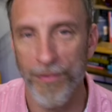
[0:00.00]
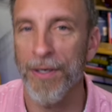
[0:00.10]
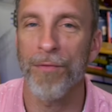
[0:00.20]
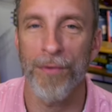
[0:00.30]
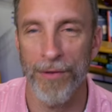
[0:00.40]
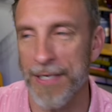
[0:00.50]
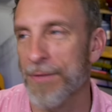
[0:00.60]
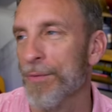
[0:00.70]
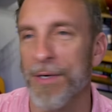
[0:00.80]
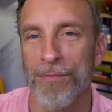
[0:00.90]
this video for
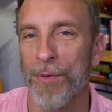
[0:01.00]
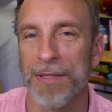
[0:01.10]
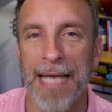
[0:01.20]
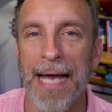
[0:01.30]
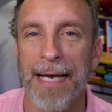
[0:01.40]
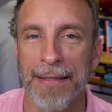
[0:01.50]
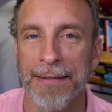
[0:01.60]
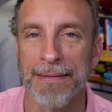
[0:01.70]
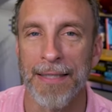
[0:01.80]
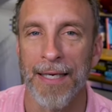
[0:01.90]
th three or four
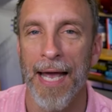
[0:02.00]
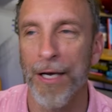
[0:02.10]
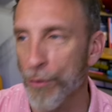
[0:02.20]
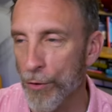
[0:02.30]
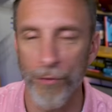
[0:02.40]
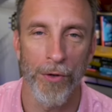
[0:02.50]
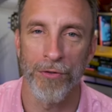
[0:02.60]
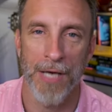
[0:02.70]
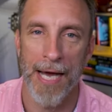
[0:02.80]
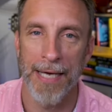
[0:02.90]
seconds and Google
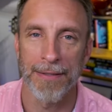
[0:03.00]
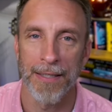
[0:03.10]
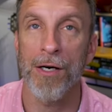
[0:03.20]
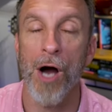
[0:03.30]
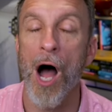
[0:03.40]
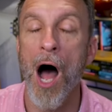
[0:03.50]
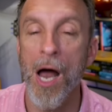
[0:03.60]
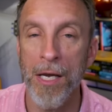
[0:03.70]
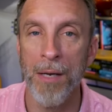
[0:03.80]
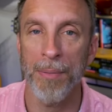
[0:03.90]
those guys. They're
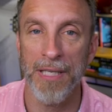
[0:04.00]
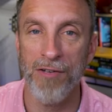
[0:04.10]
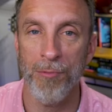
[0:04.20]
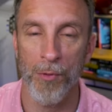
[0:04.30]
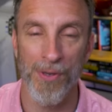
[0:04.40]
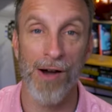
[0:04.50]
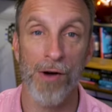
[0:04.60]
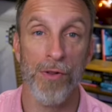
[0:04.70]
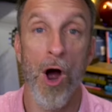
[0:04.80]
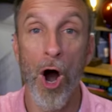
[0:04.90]
unbelievable. They
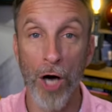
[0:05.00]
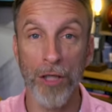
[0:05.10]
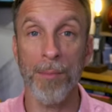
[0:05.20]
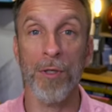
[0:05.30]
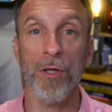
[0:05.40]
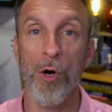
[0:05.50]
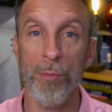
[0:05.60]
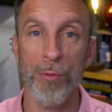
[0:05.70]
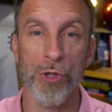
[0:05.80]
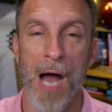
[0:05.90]
are the Harlem
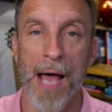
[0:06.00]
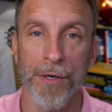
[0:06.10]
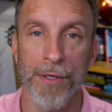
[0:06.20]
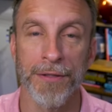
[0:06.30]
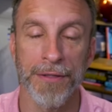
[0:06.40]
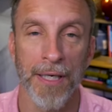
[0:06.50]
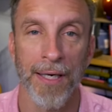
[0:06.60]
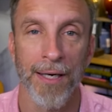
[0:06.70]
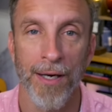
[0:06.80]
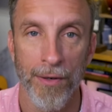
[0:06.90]
Globetrotters
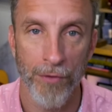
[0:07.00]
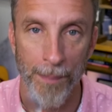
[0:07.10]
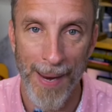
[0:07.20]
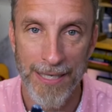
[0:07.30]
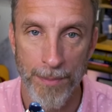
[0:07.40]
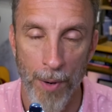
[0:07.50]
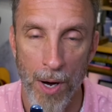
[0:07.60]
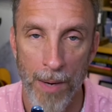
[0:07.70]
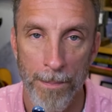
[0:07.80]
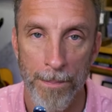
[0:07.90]
for
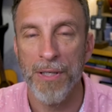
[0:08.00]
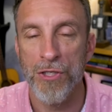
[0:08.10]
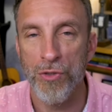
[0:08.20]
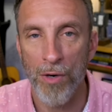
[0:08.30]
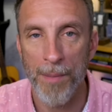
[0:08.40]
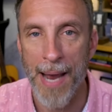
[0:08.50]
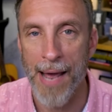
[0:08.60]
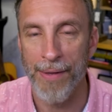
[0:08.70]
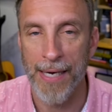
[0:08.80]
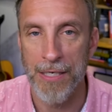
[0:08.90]
baseball. But the story about
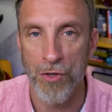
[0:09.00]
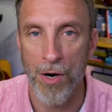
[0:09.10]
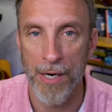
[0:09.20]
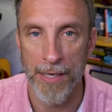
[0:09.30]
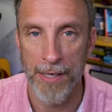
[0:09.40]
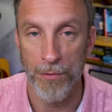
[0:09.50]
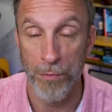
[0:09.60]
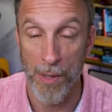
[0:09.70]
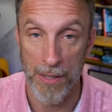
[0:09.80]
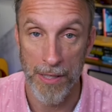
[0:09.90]
how they got started
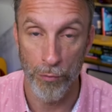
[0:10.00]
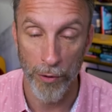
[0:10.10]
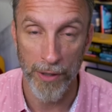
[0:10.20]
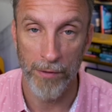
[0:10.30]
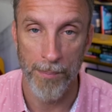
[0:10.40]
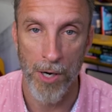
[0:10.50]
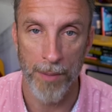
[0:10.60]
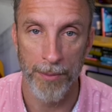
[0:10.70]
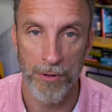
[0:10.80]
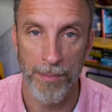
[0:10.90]
is what is really
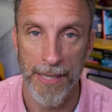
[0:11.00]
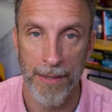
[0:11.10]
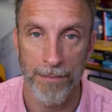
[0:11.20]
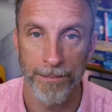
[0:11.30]
remarkable to me.